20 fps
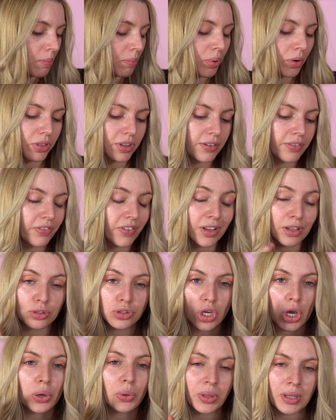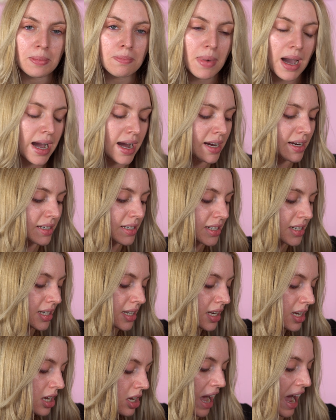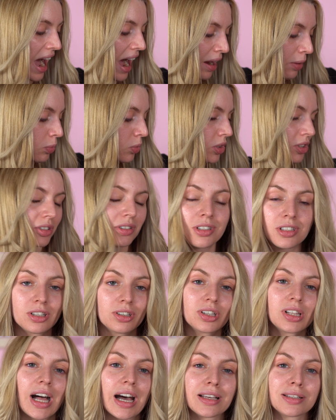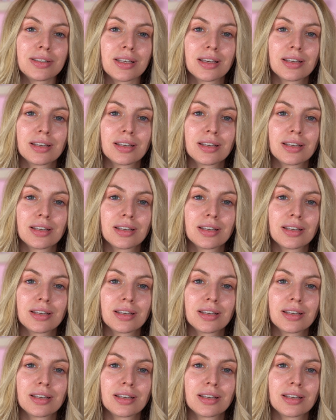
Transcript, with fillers: but they feel totally matte. I would still class